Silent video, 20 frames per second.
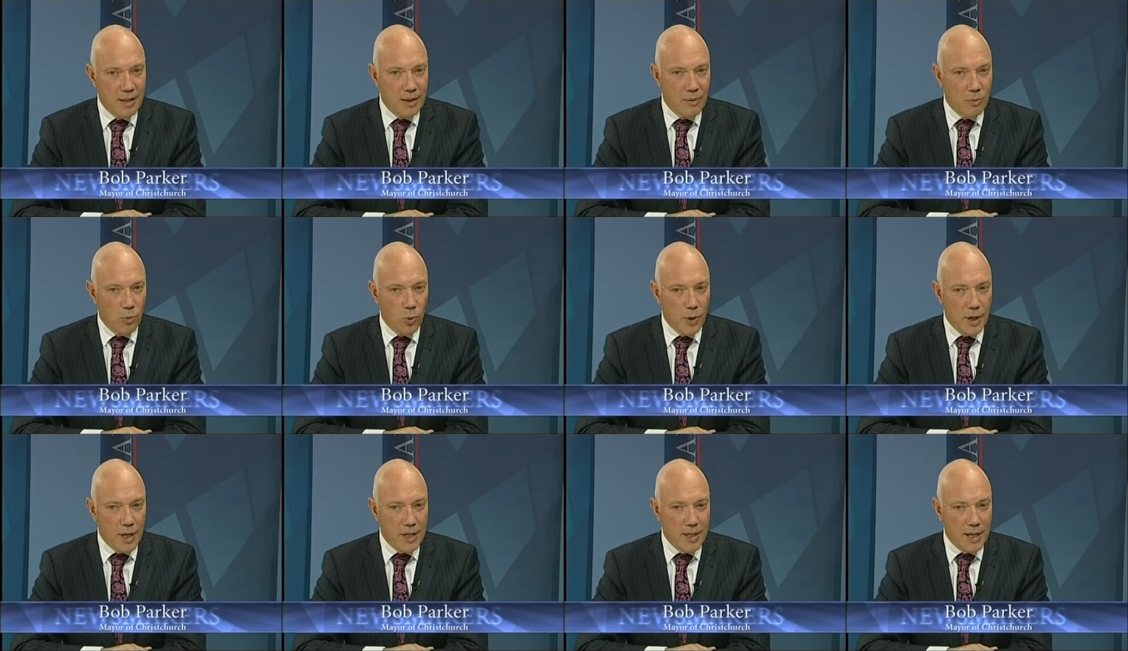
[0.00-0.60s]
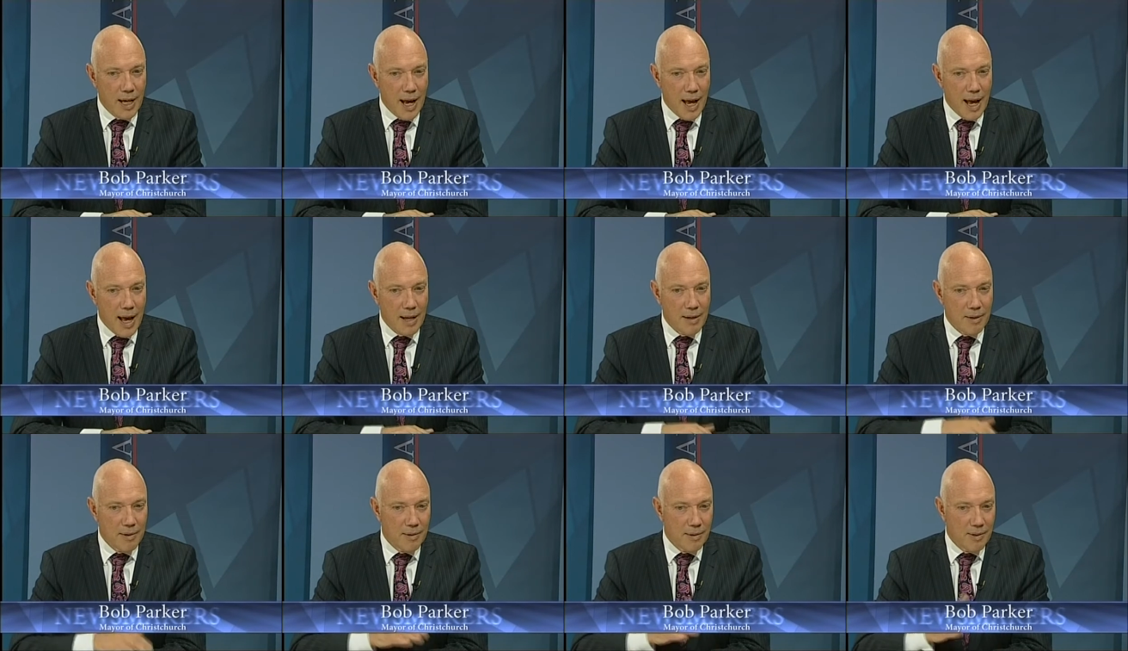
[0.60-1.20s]
we
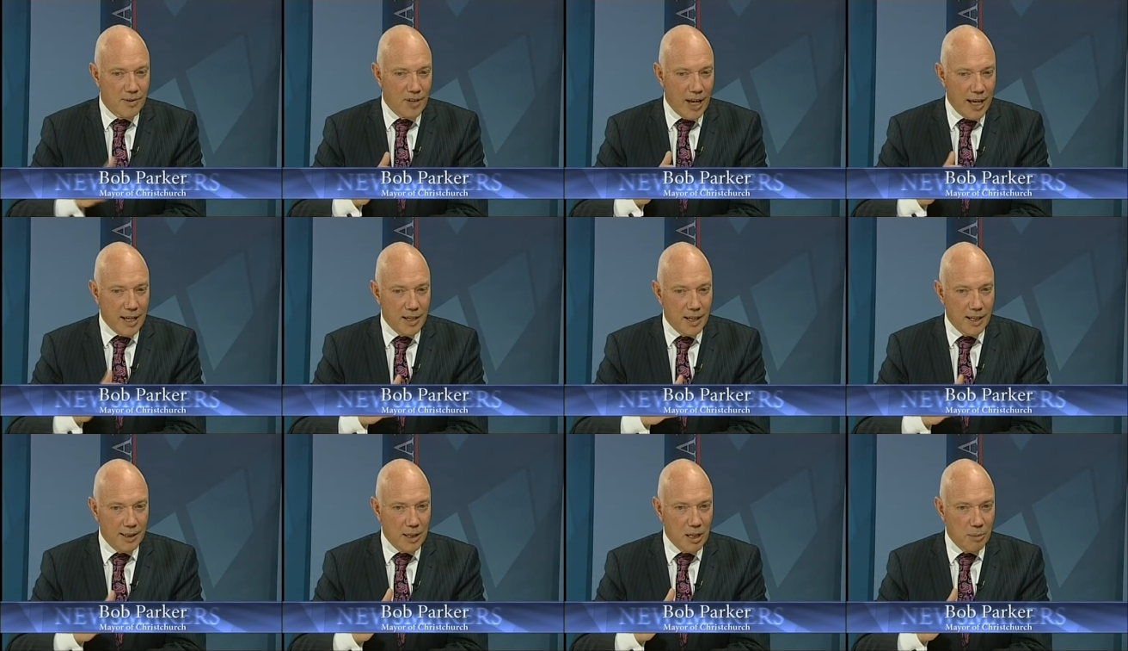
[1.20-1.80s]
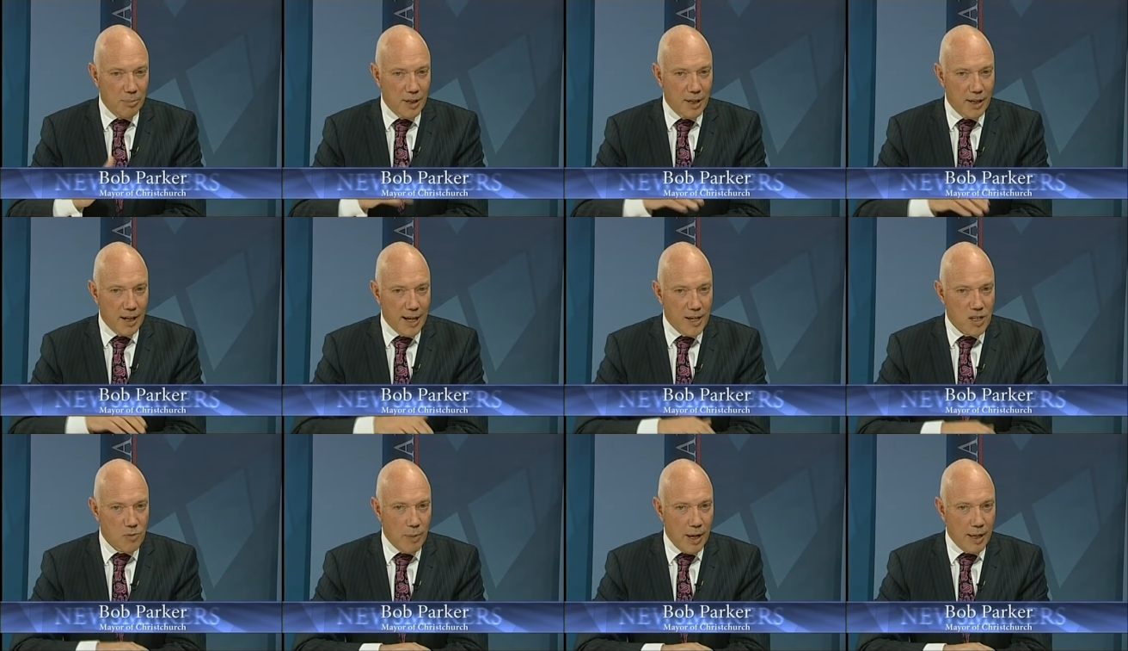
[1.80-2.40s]
can take a little bit
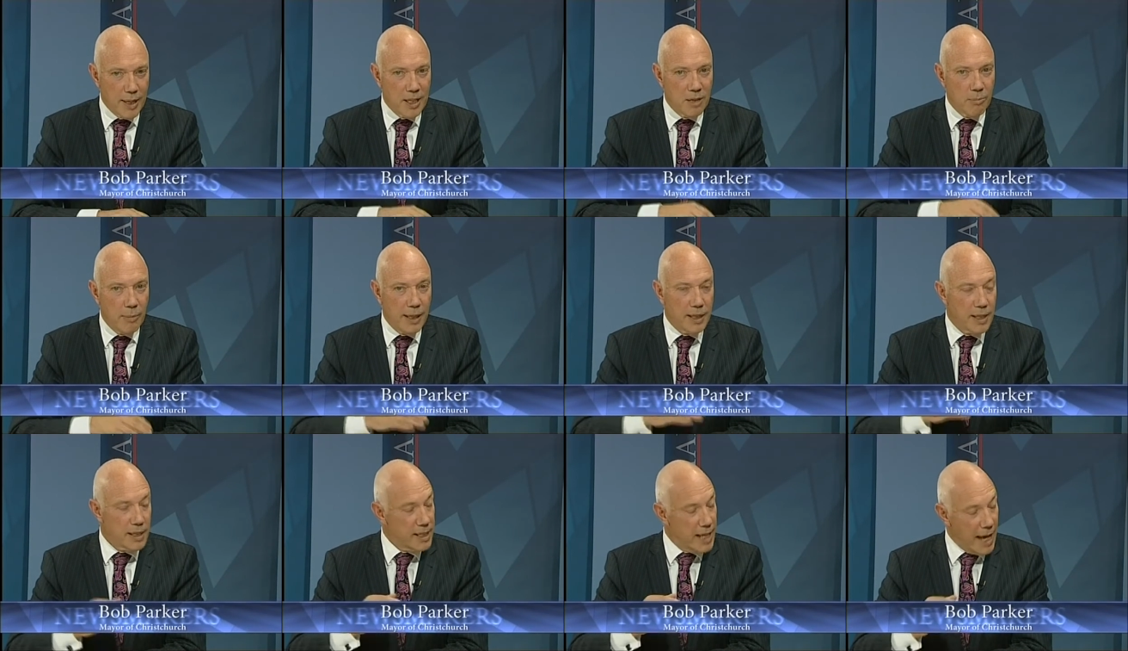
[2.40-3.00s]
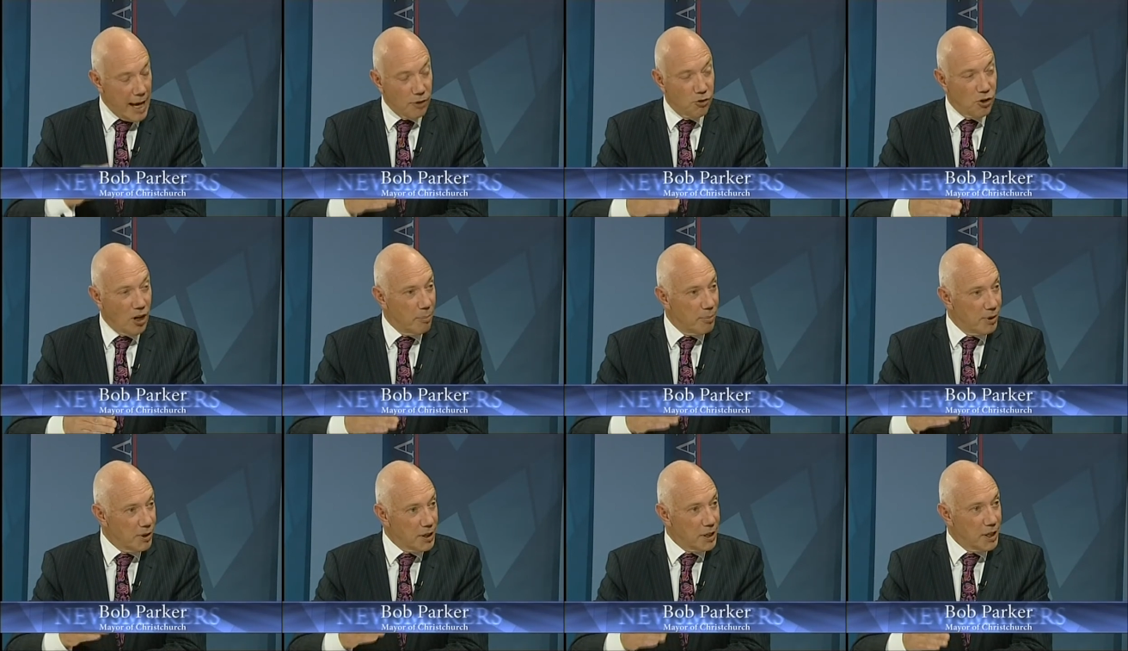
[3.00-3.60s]
less money and make a catch
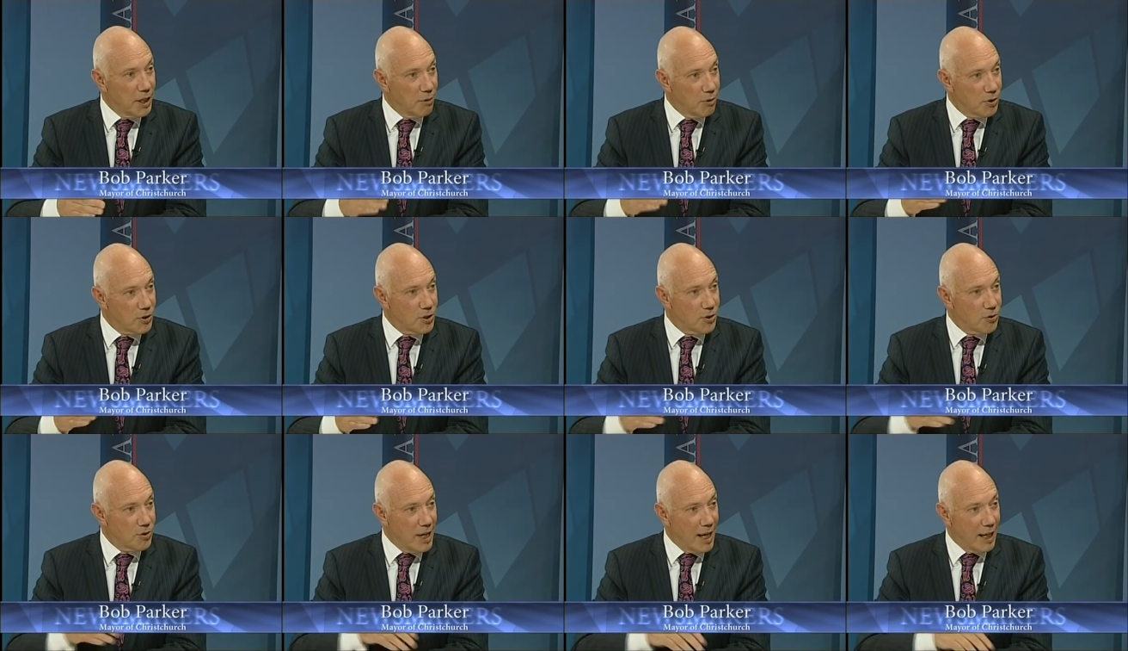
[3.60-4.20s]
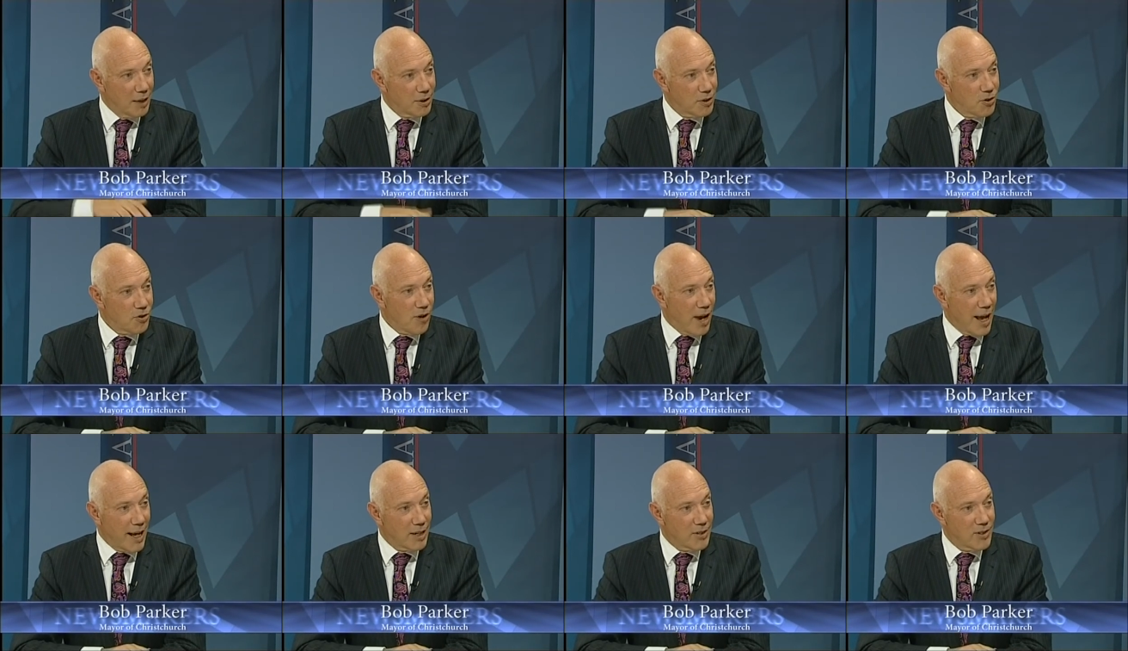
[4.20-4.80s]
up in a year or two down the
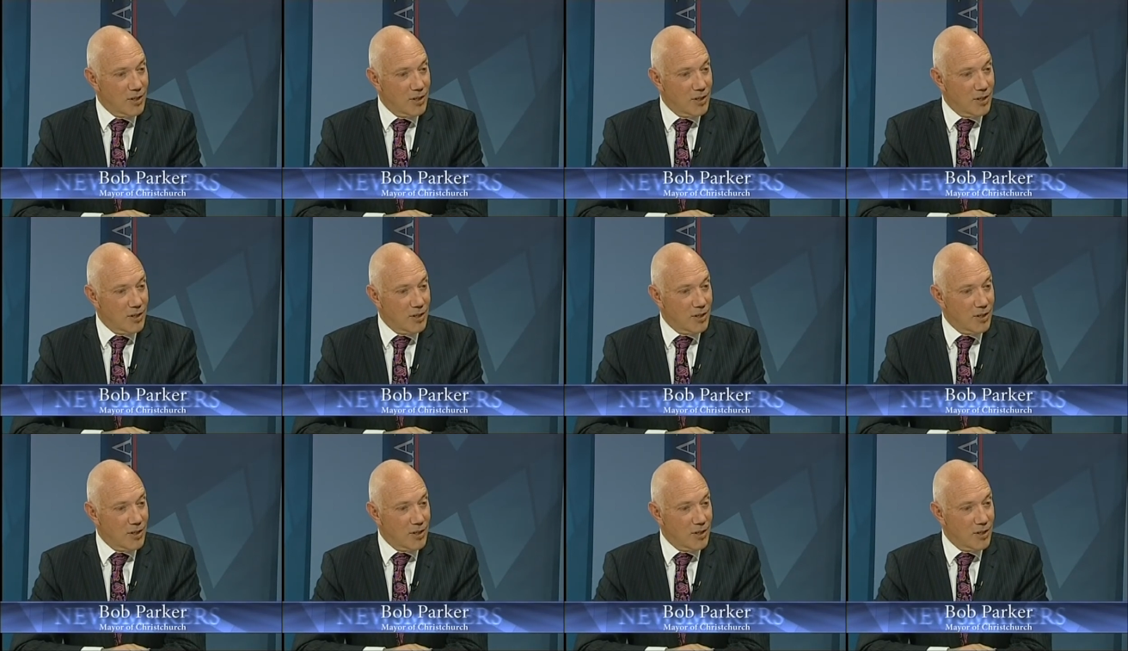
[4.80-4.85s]
track.